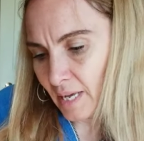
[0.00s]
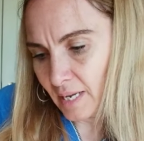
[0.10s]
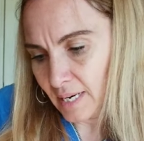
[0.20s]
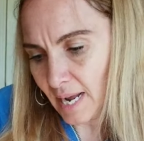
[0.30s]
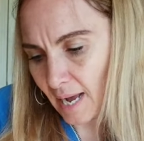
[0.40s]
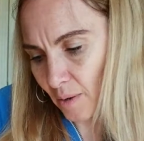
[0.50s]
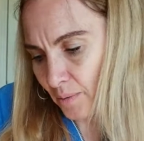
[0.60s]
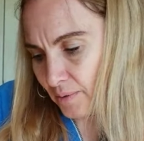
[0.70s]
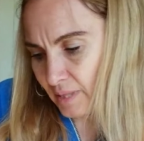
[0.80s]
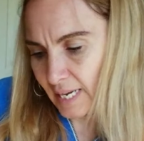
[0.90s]
Now,
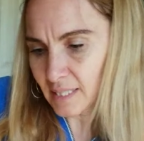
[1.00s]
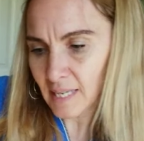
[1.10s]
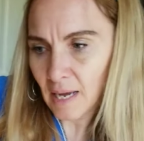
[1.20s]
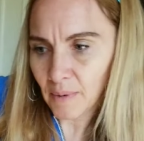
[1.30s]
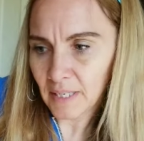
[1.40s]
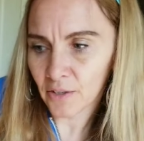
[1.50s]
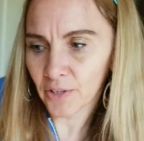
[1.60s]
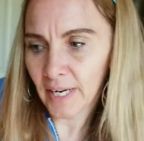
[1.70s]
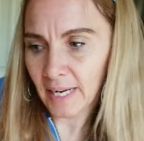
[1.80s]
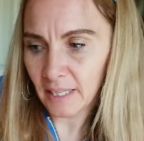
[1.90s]
that's how I
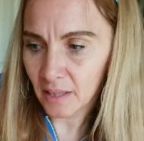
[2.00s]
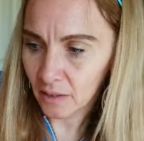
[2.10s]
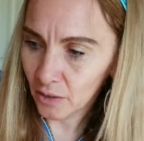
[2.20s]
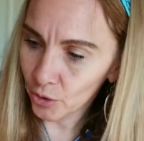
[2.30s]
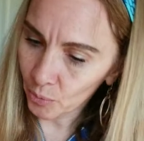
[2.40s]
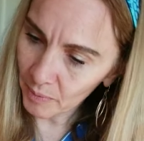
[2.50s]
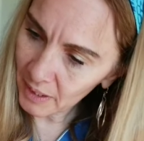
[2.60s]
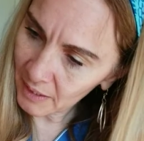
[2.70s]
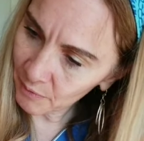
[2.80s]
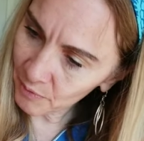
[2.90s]
created the loom.
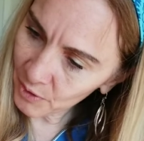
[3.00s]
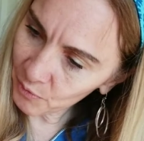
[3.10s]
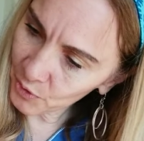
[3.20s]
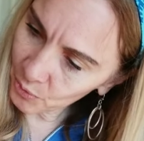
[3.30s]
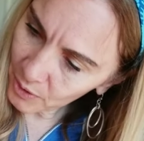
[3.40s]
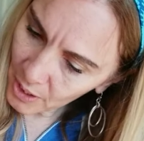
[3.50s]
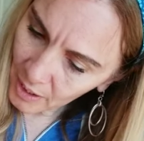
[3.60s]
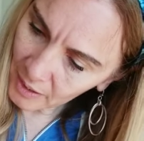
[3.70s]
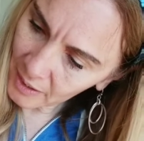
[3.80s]
And if you look,